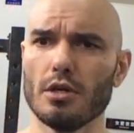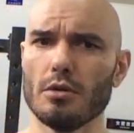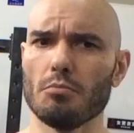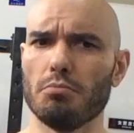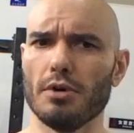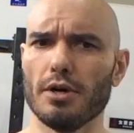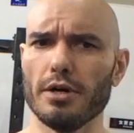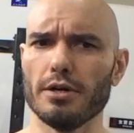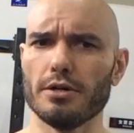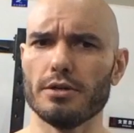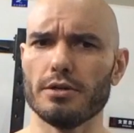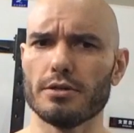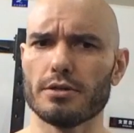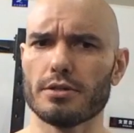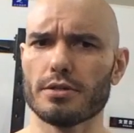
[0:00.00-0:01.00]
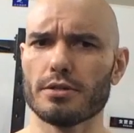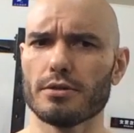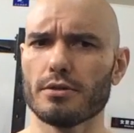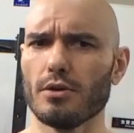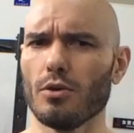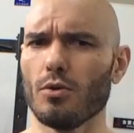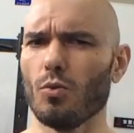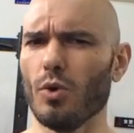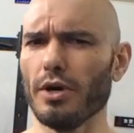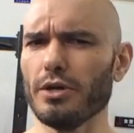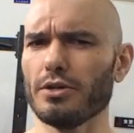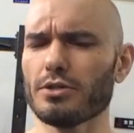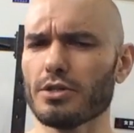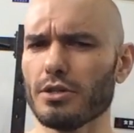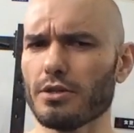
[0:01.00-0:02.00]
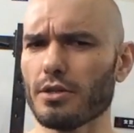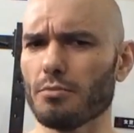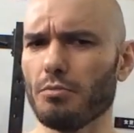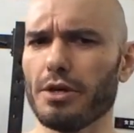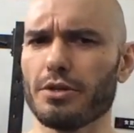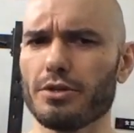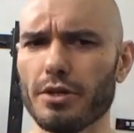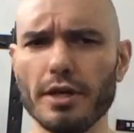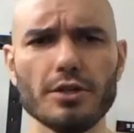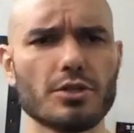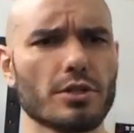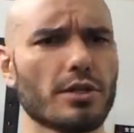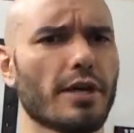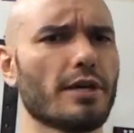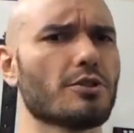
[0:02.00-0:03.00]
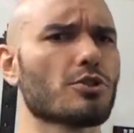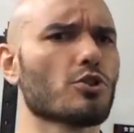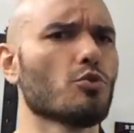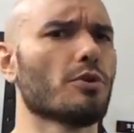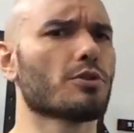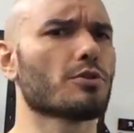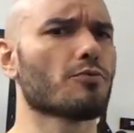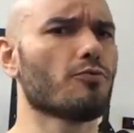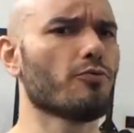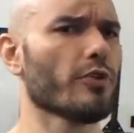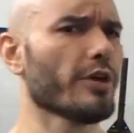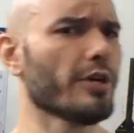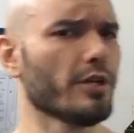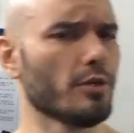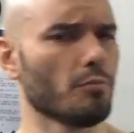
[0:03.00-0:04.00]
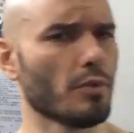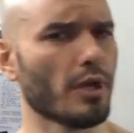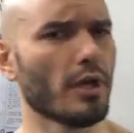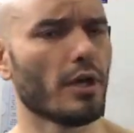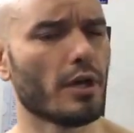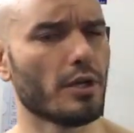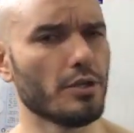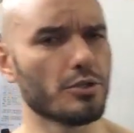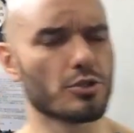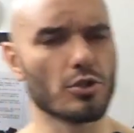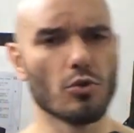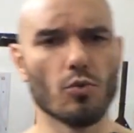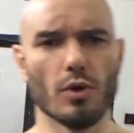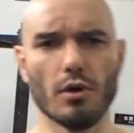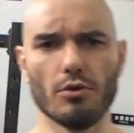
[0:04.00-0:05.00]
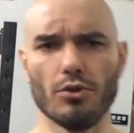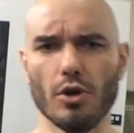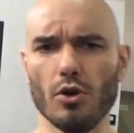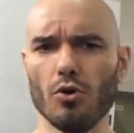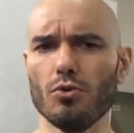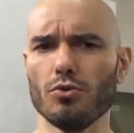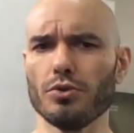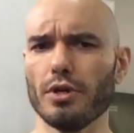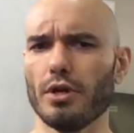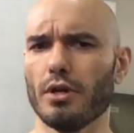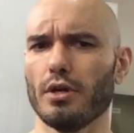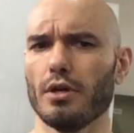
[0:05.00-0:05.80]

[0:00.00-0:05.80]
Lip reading: But why is it that Mike Tyson has so much fame and he's so well known,